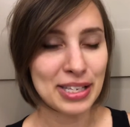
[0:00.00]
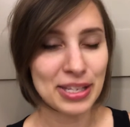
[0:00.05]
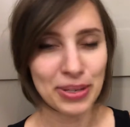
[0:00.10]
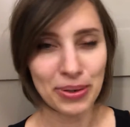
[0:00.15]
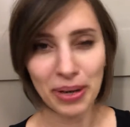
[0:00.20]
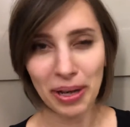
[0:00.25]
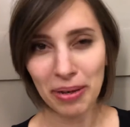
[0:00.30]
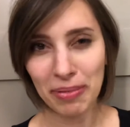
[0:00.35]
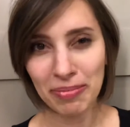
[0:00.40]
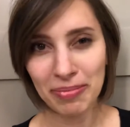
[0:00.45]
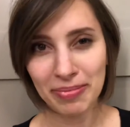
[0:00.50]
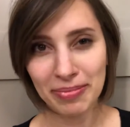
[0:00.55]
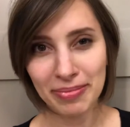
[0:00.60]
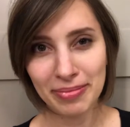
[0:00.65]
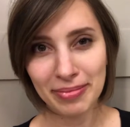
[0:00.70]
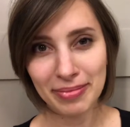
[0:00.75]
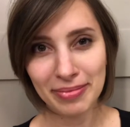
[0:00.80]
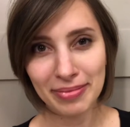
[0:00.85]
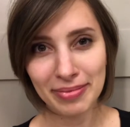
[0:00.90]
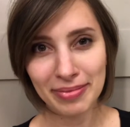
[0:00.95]
so
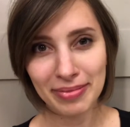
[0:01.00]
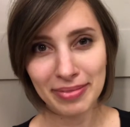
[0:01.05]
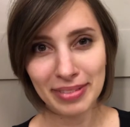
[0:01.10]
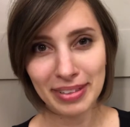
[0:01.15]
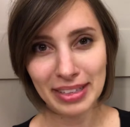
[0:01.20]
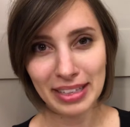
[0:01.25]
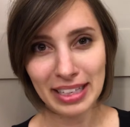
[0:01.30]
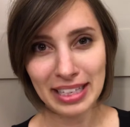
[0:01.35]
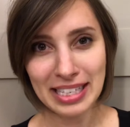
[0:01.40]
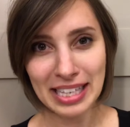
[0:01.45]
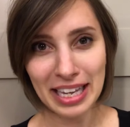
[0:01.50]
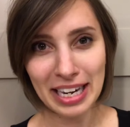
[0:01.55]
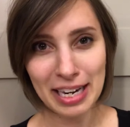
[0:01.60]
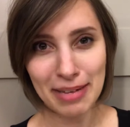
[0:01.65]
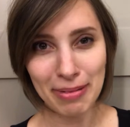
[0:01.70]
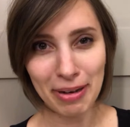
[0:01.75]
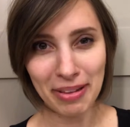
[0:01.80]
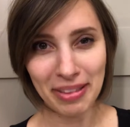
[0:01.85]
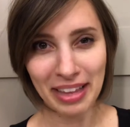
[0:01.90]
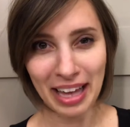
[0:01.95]
I'm excited
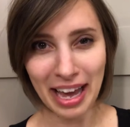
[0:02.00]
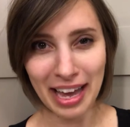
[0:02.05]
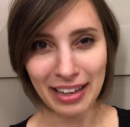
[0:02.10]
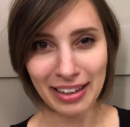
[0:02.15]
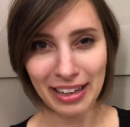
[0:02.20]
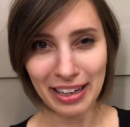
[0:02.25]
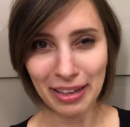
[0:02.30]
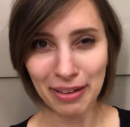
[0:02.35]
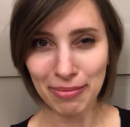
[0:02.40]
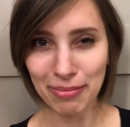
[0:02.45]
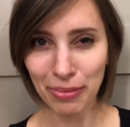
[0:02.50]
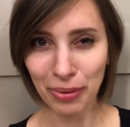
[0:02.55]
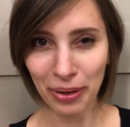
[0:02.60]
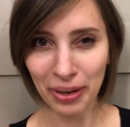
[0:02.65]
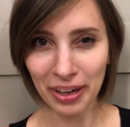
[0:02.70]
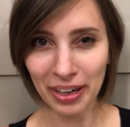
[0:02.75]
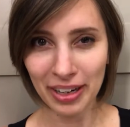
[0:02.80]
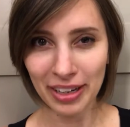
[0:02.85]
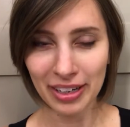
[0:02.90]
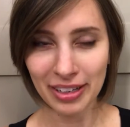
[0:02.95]
about that. Like,
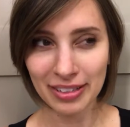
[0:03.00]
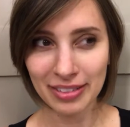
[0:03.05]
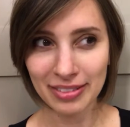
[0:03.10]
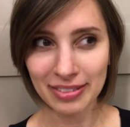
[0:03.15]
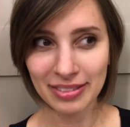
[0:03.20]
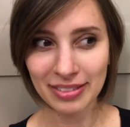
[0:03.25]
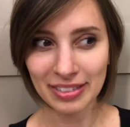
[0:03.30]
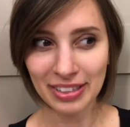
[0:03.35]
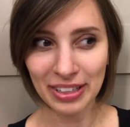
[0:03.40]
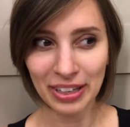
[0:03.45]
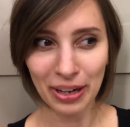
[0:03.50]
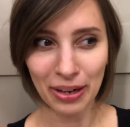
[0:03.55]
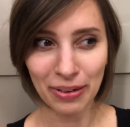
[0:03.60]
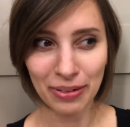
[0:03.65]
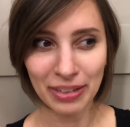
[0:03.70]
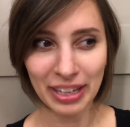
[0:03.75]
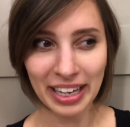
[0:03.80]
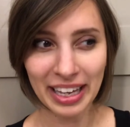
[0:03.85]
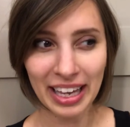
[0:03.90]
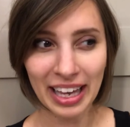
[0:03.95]
more, you know,
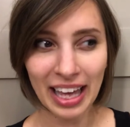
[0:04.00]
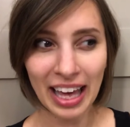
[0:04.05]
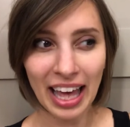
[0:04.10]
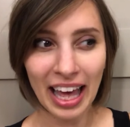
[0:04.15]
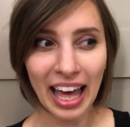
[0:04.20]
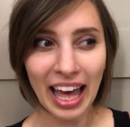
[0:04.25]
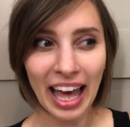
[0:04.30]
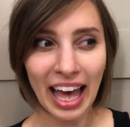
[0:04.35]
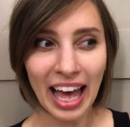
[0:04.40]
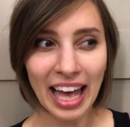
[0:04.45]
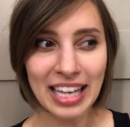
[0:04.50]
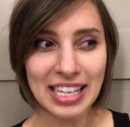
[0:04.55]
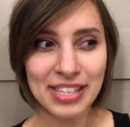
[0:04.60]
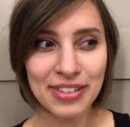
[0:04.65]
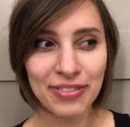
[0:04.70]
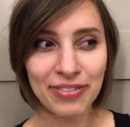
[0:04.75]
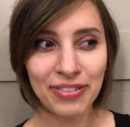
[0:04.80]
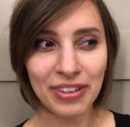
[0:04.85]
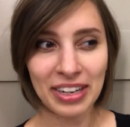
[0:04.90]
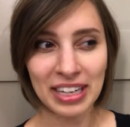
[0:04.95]
like,
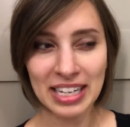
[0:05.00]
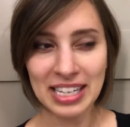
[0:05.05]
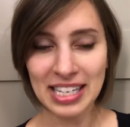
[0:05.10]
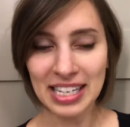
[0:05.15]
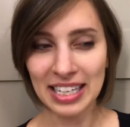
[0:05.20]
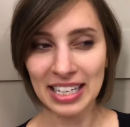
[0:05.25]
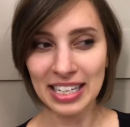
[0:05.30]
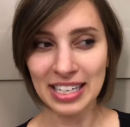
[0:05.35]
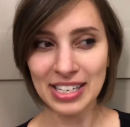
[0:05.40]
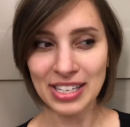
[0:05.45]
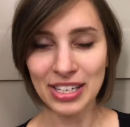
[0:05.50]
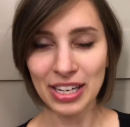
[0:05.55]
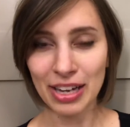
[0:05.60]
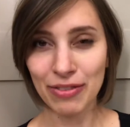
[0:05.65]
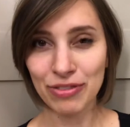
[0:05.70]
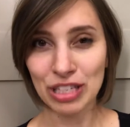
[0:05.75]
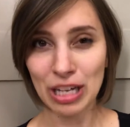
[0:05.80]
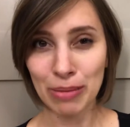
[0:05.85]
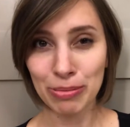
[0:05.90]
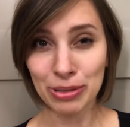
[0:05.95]
as fun as it is to
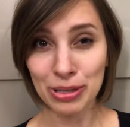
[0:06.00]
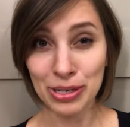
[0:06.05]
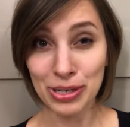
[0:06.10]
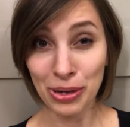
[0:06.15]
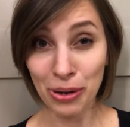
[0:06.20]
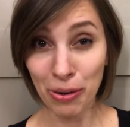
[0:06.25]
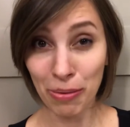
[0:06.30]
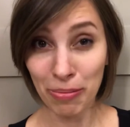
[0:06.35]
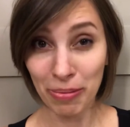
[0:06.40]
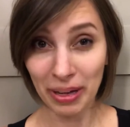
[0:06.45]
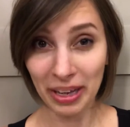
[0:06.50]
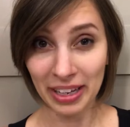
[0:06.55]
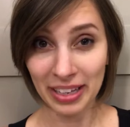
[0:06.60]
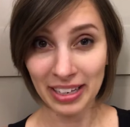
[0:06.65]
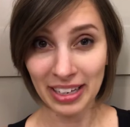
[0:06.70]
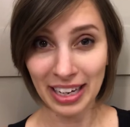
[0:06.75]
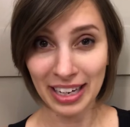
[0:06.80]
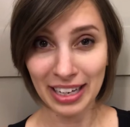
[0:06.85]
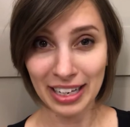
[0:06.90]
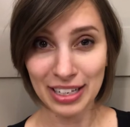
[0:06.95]
have chapters open,
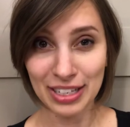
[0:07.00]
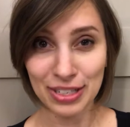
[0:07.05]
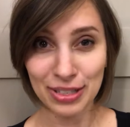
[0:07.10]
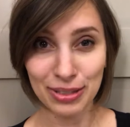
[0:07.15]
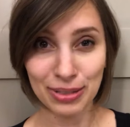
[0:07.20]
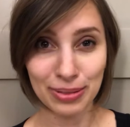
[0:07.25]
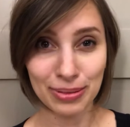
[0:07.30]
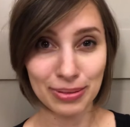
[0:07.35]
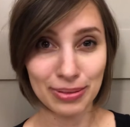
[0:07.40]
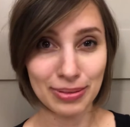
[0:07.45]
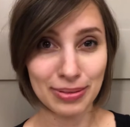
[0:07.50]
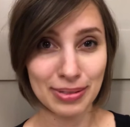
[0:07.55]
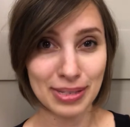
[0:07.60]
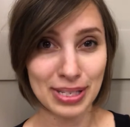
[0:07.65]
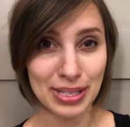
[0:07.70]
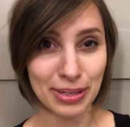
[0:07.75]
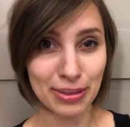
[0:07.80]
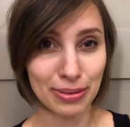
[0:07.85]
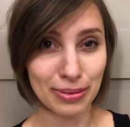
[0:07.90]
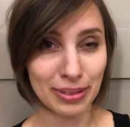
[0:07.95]
and I do
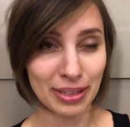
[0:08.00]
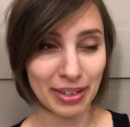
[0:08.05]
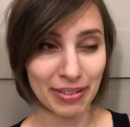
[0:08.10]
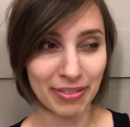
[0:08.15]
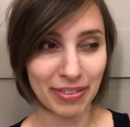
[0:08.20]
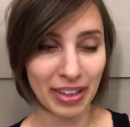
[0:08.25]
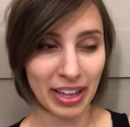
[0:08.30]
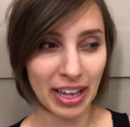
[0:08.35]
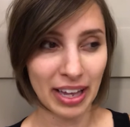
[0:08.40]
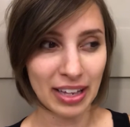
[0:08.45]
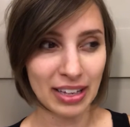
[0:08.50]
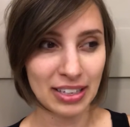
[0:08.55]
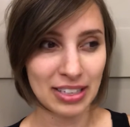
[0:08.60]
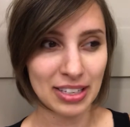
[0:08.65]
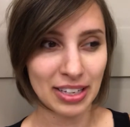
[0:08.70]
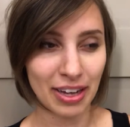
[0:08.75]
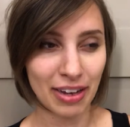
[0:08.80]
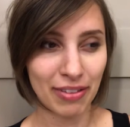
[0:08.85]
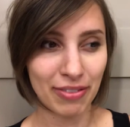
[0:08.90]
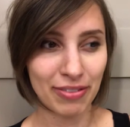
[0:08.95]
so love that,
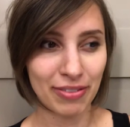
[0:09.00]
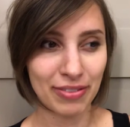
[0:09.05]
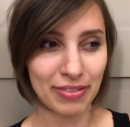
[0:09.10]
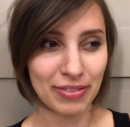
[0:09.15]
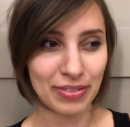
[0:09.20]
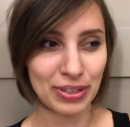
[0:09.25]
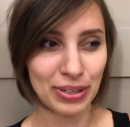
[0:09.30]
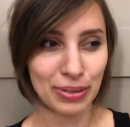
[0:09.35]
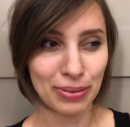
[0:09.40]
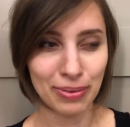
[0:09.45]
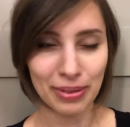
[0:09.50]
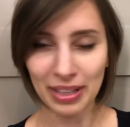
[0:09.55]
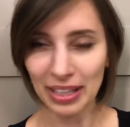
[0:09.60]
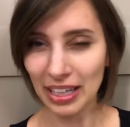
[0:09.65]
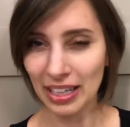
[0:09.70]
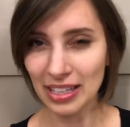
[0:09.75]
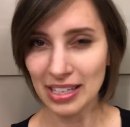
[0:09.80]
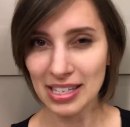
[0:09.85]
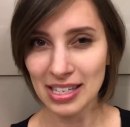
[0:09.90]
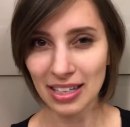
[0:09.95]
to have new
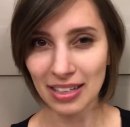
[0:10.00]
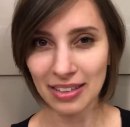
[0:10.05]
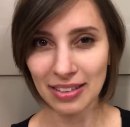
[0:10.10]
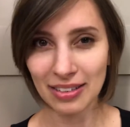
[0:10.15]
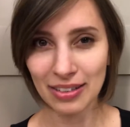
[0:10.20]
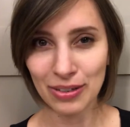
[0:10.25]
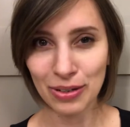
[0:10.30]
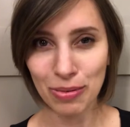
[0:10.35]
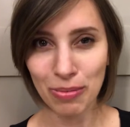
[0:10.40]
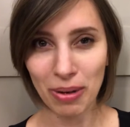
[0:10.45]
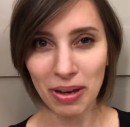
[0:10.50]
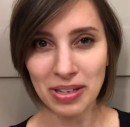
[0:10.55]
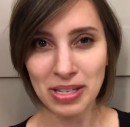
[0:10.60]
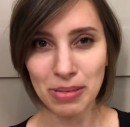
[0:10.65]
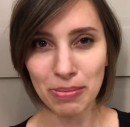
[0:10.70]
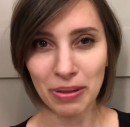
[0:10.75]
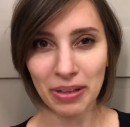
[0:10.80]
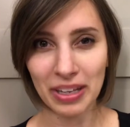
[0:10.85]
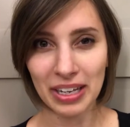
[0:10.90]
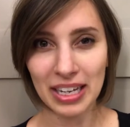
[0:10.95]
things and new
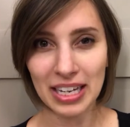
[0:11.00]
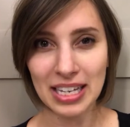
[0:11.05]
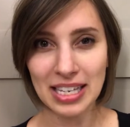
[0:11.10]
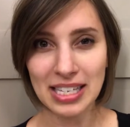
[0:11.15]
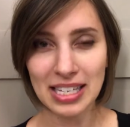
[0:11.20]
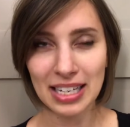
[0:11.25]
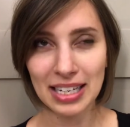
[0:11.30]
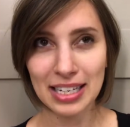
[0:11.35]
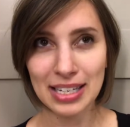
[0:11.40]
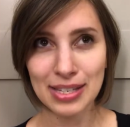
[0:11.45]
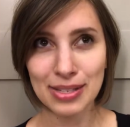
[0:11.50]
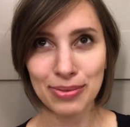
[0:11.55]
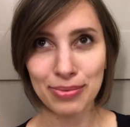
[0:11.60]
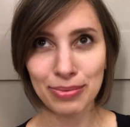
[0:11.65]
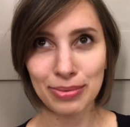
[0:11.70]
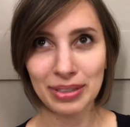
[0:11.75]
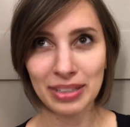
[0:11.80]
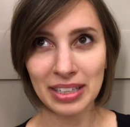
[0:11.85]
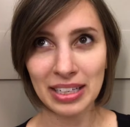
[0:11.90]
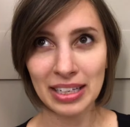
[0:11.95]
possibilities, it is
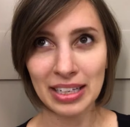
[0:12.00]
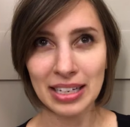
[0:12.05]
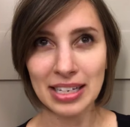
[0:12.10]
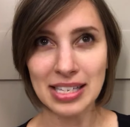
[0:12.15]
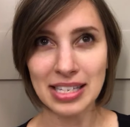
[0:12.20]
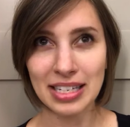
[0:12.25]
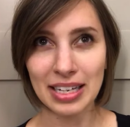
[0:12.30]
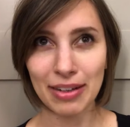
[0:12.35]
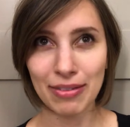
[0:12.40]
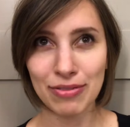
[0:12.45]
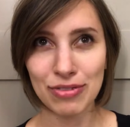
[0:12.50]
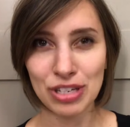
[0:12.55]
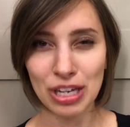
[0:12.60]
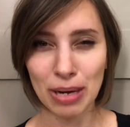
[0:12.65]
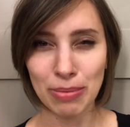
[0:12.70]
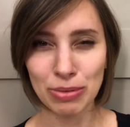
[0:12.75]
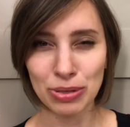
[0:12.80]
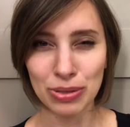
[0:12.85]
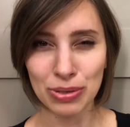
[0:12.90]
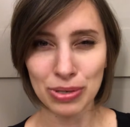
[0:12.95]
really nice to have
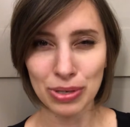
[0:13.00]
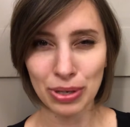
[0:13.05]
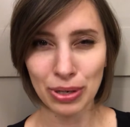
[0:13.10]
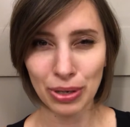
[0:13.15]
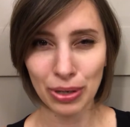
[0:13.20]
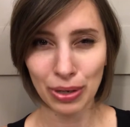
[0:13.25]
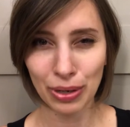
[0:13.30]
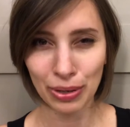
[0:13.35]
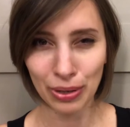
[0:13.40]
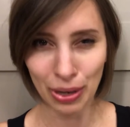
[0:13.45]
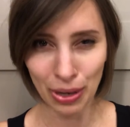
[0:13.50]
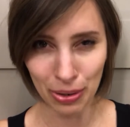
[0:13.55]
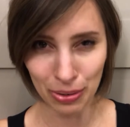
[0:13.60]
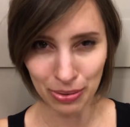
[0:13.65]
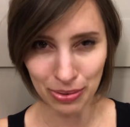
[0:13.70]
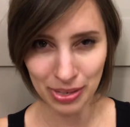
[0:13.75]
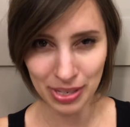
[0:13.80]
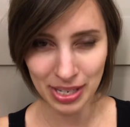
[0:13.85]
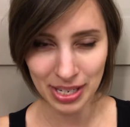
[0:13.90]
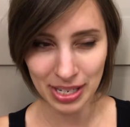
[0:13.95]
chapters
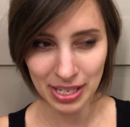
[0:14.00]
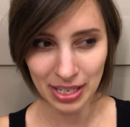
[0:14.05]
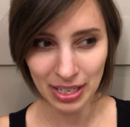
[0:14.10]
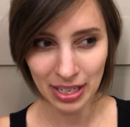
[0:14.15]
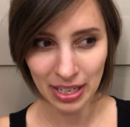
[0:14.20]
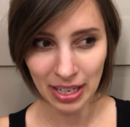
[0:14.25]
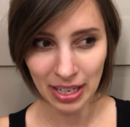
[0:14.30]
closed.